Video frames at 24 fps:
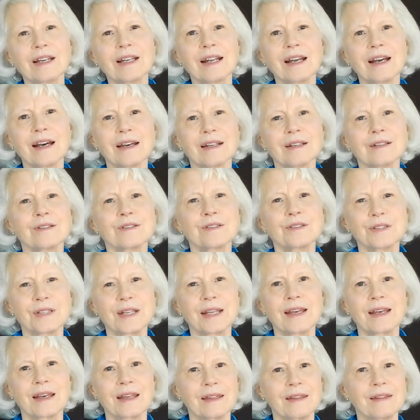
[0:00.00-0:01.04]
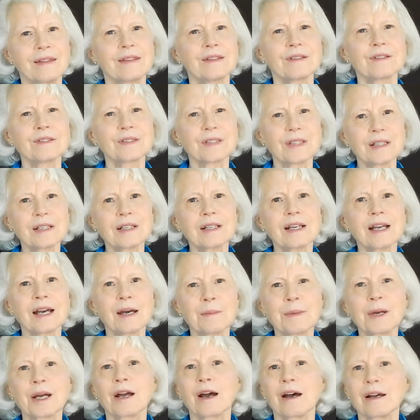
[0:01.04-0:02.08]
to understand there's going to
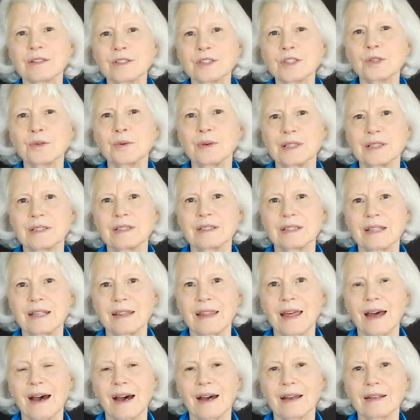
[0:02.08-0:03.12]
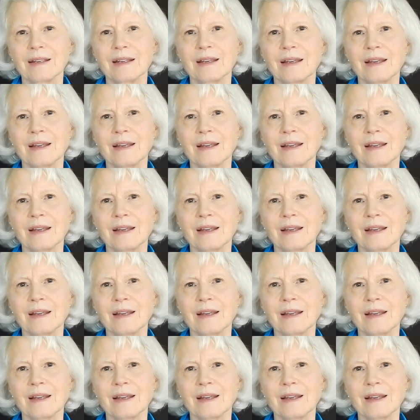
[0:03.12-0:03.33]
come a consequence to that.